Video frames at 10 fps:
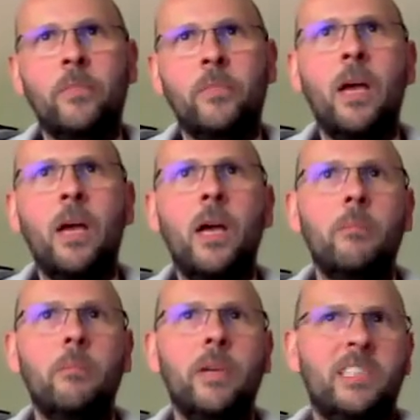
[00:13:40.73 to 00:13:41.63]
But actually it's
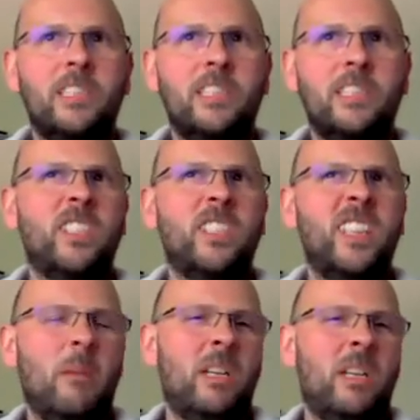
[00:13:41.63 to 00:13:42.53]
worse than that,
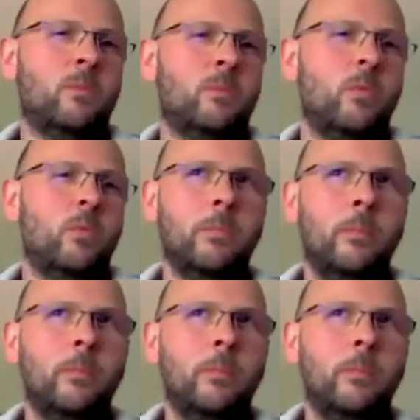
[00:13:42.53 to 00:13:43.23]
because we're double buffered,